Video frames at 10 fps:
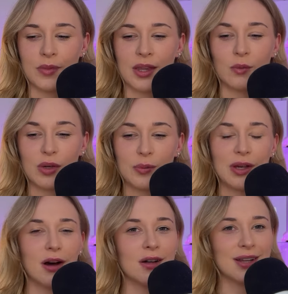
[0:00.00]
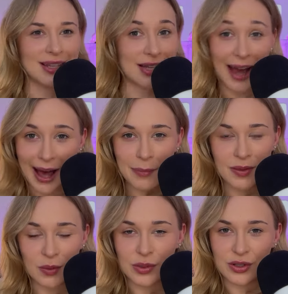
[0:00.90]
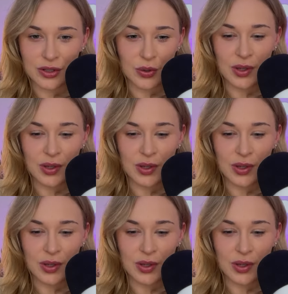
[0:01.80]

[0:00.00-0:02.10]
and we can't, that's a habit that we do,